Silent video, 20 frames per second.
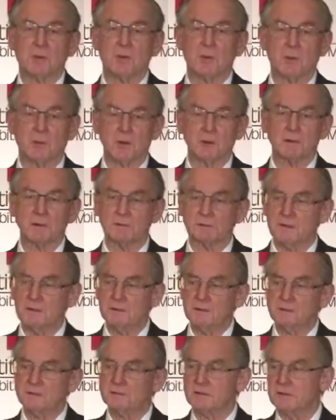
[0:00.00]
more work
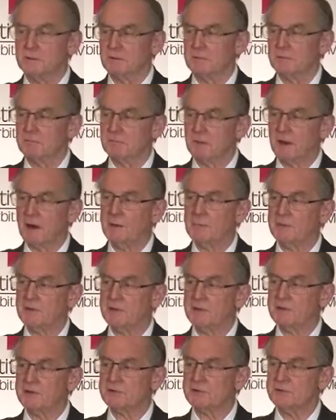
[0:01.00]
than this little
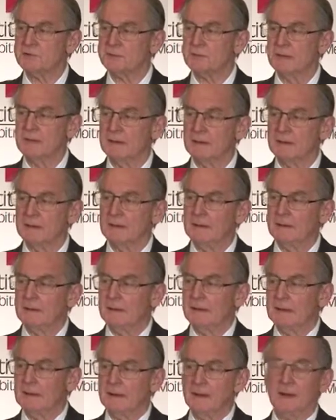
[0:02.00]
arbitration.
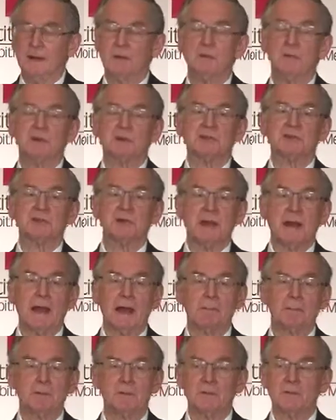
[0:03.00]
And what is to
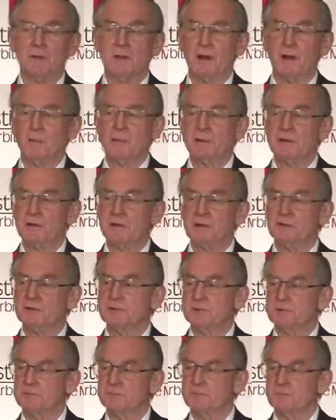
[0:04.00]
happen to the
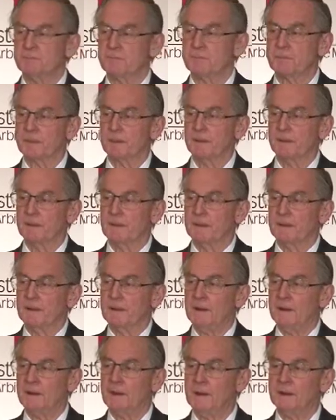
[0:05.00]
arbitration?
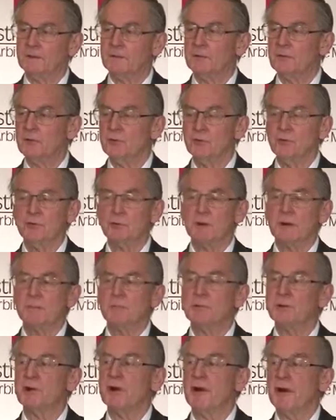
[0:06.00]
Do you
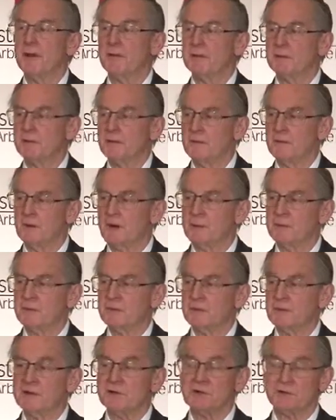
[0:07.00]
put an end to the
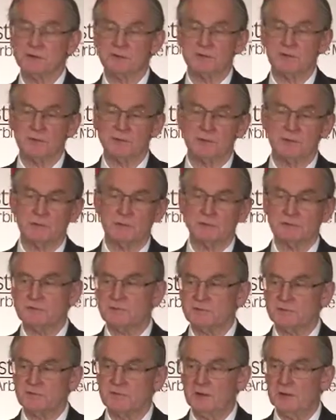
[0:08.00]
arbitration? So there's
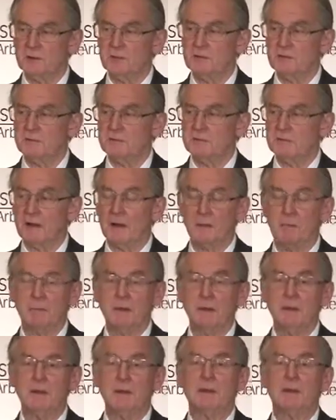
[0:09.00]
this theory
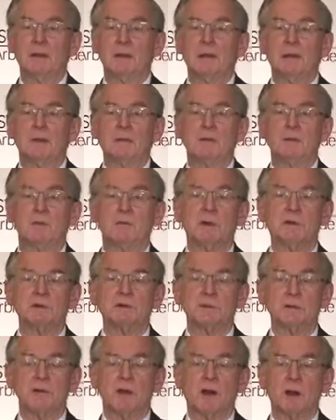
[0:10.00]
developing that
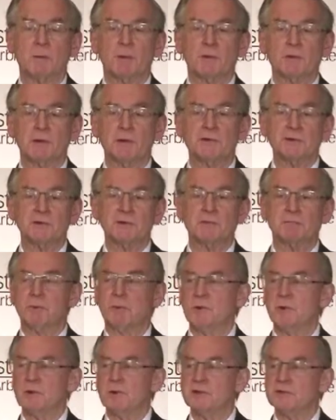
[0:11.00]
once the arbitration
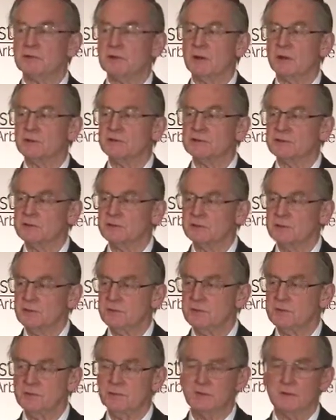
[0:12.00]
board is
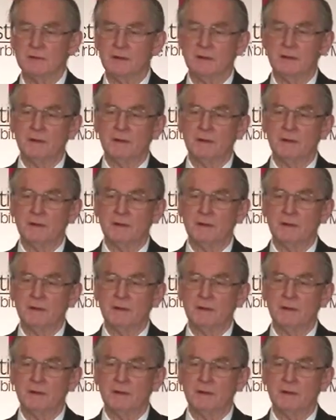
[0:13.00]
constituted,